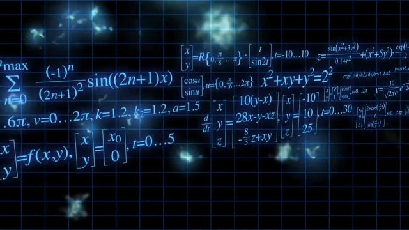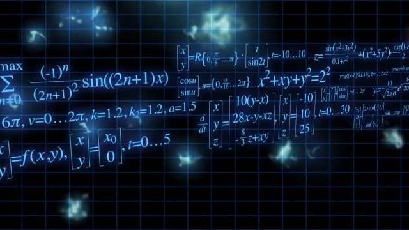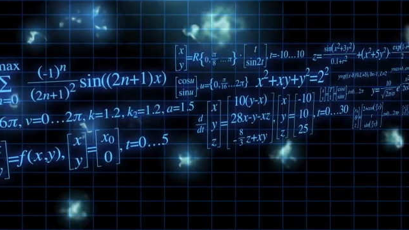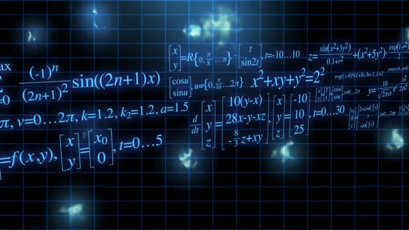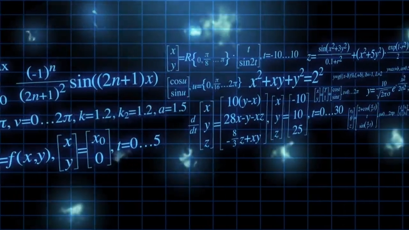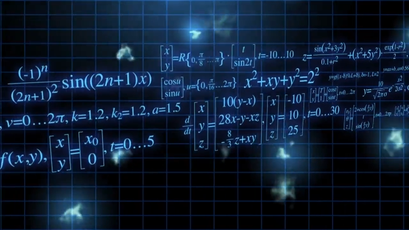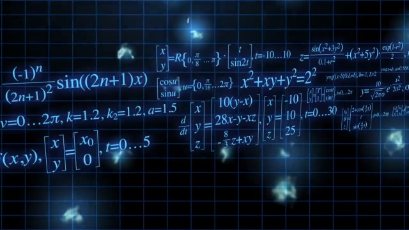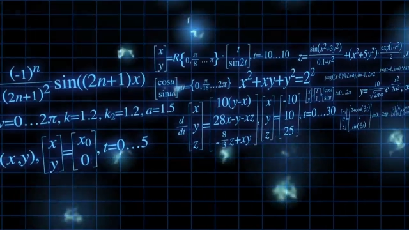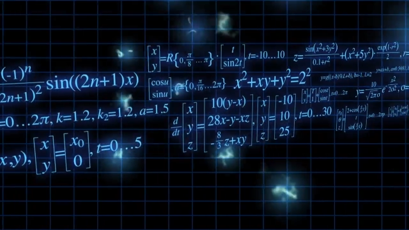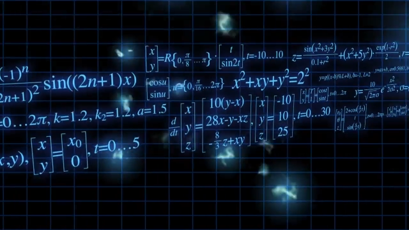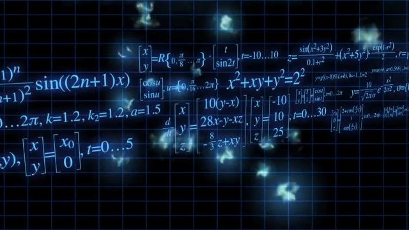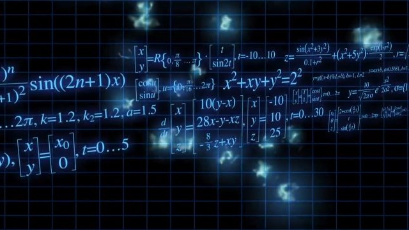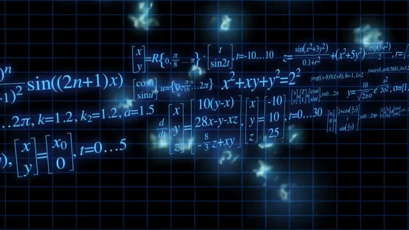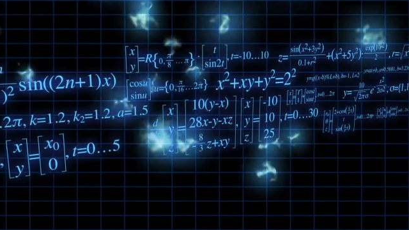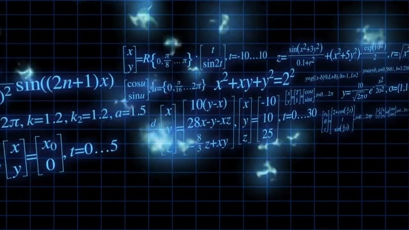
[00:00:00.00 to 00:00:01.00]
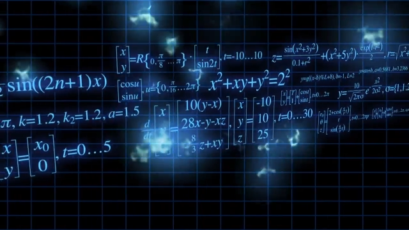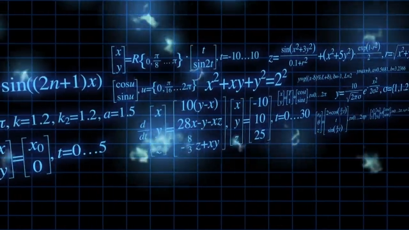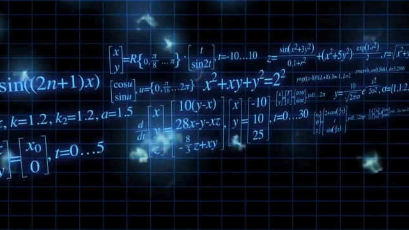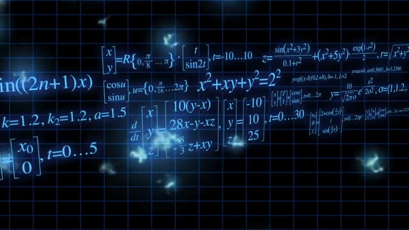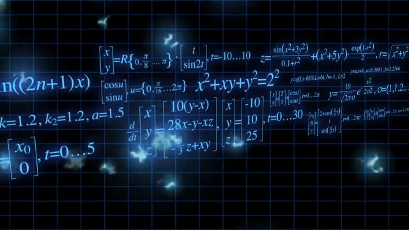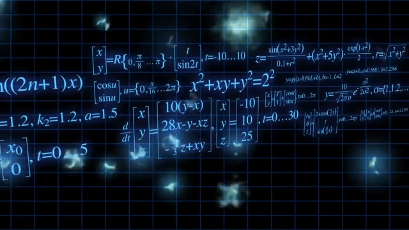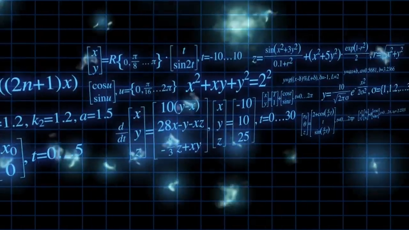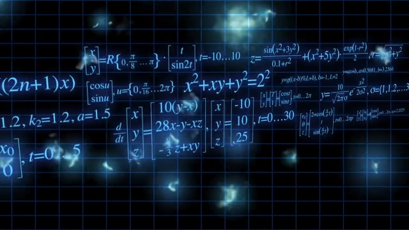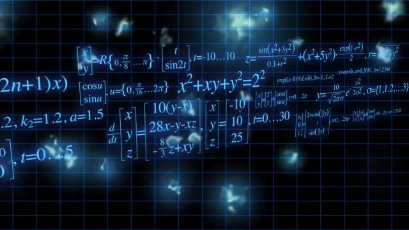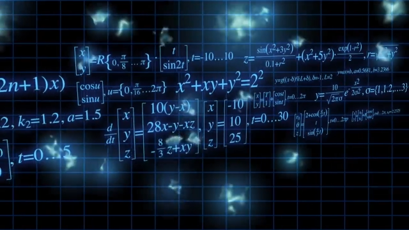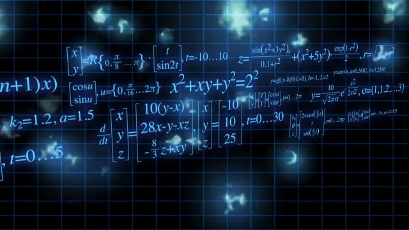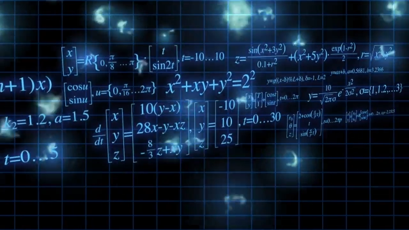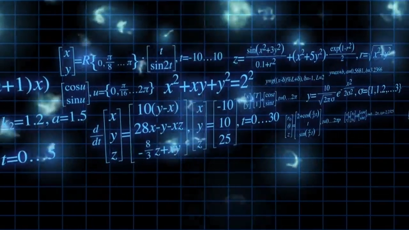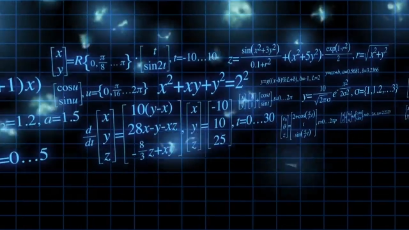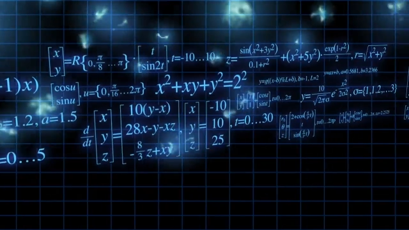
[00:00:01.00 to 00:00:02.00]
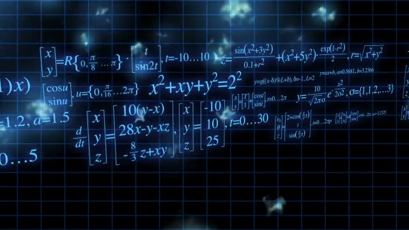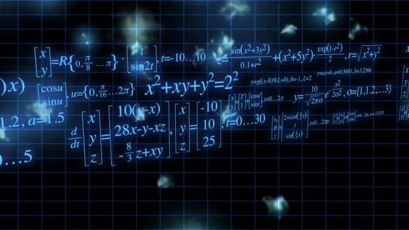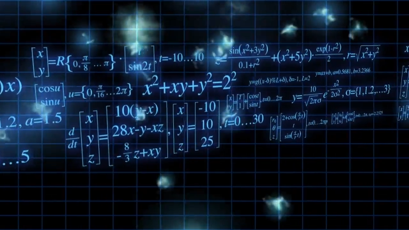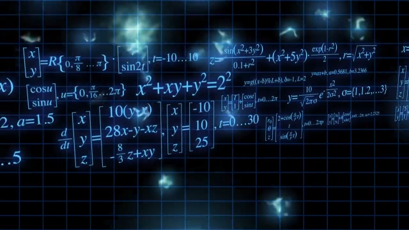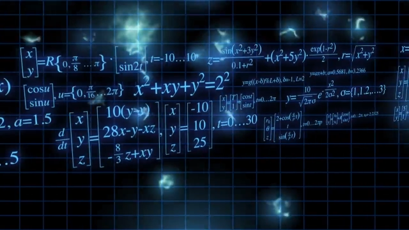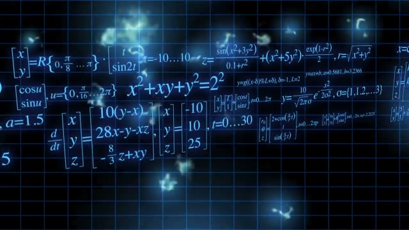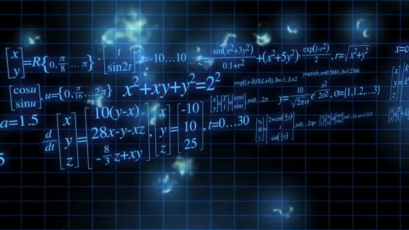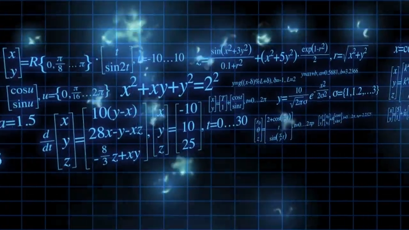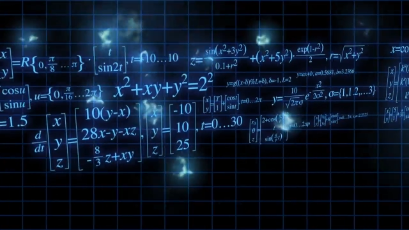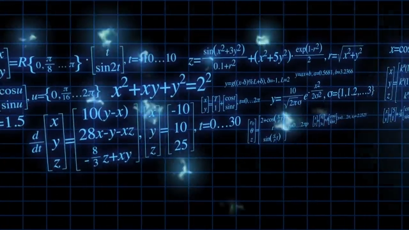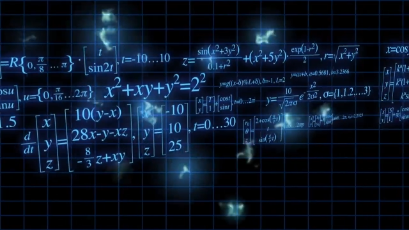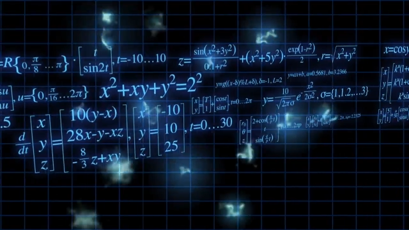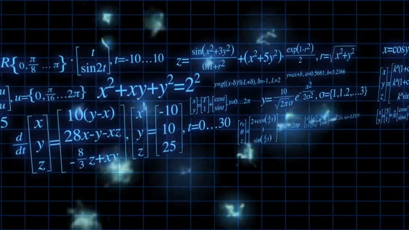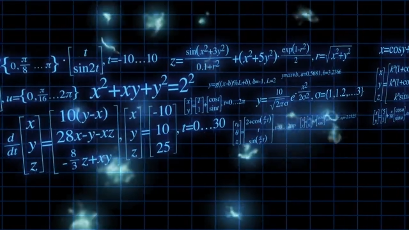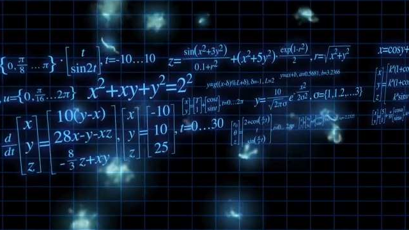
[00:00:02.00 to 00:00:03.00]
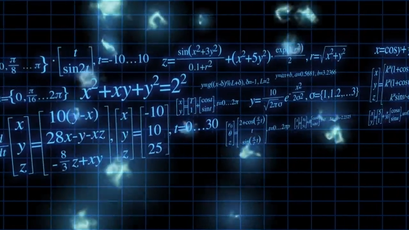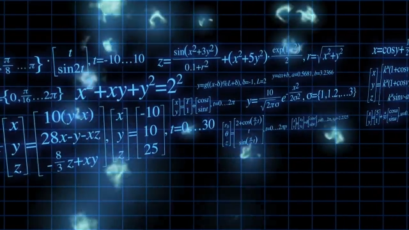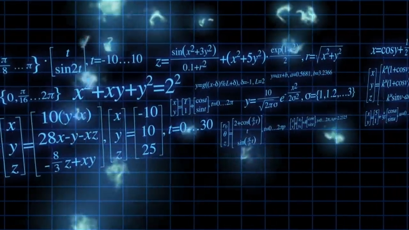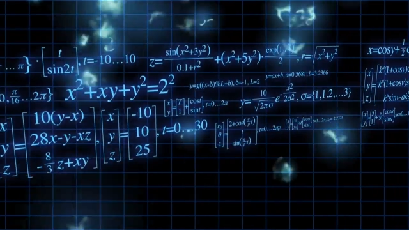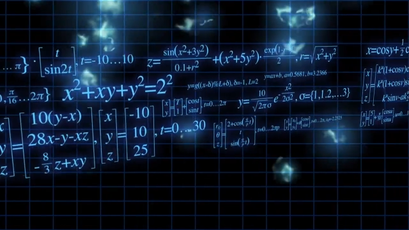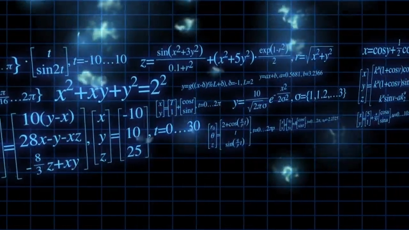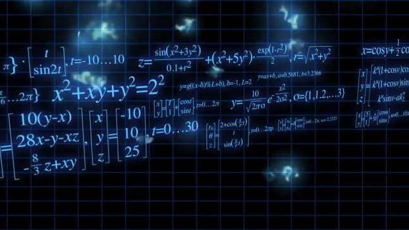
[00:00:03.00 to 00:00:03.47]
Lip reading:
Nobody's mouth can be seen.